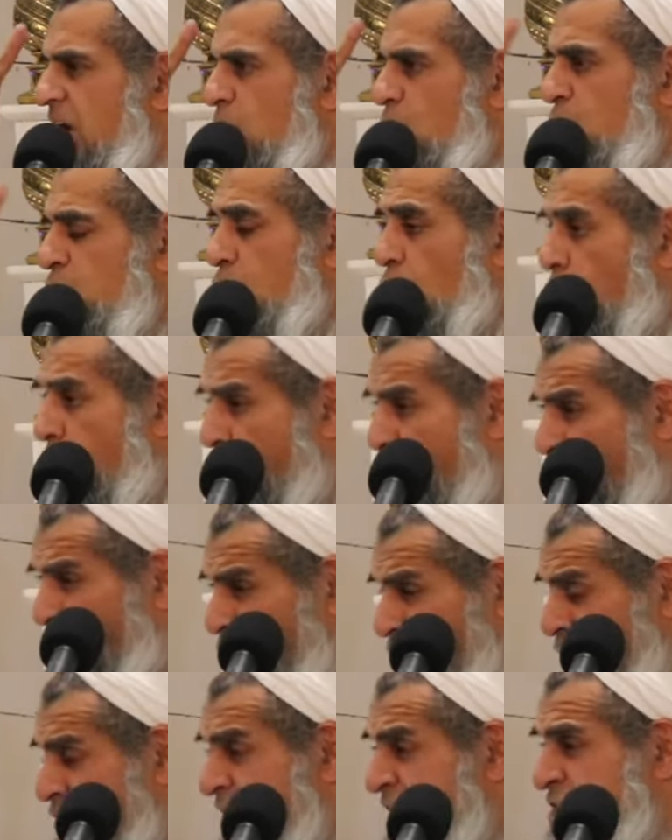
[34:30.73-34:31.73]
With
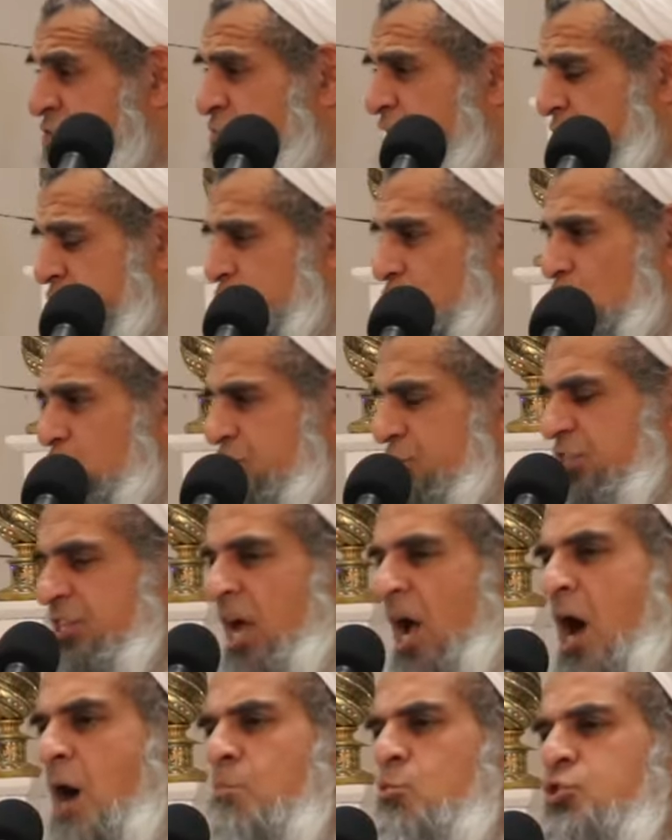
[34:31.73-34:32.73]
all these resources,
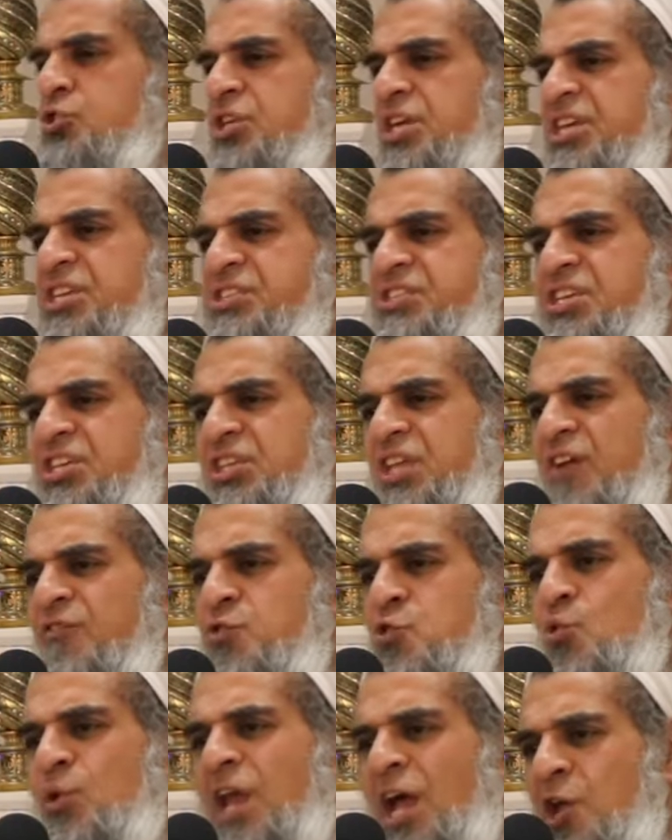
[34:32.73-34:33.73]
how much is it of
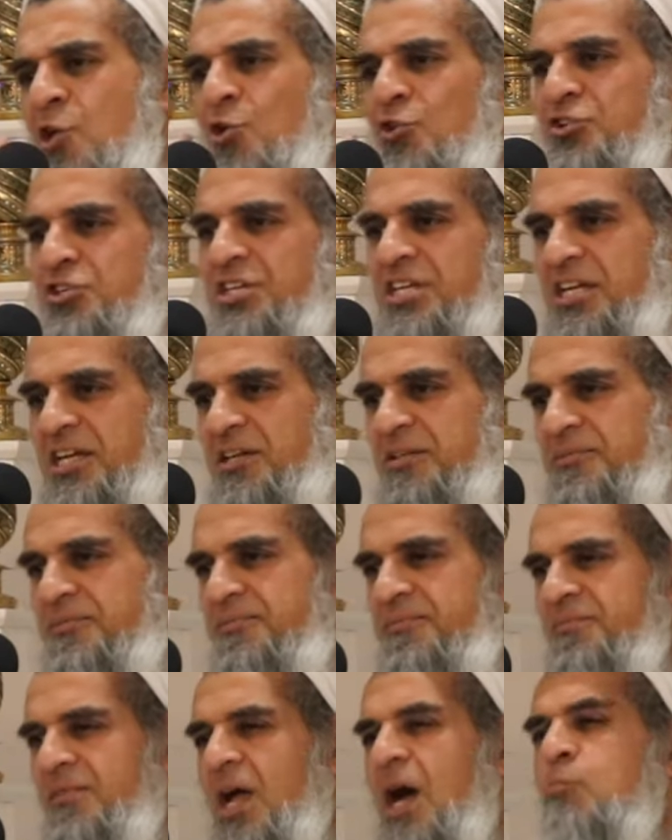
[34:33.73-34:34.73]
you and I got today?
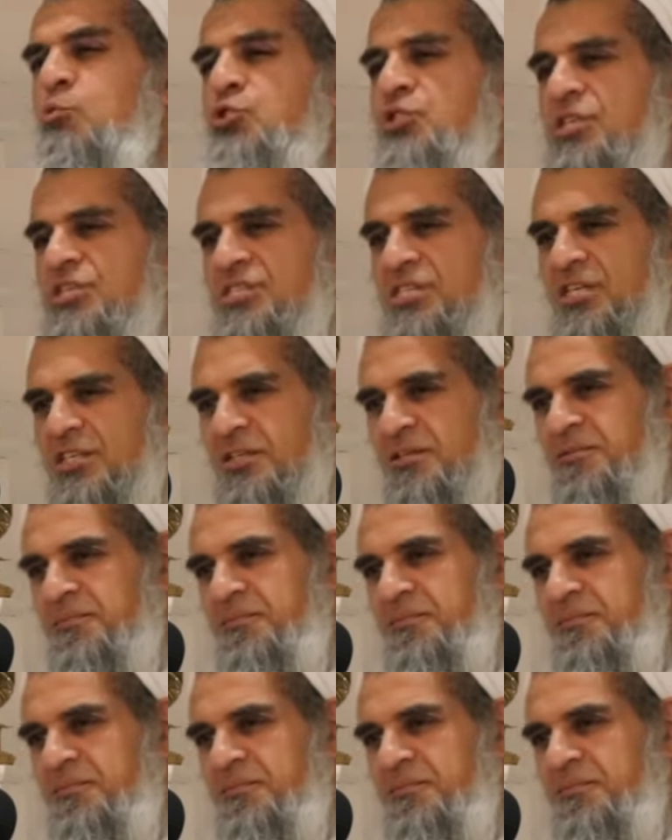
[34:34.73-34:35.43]
How much is it?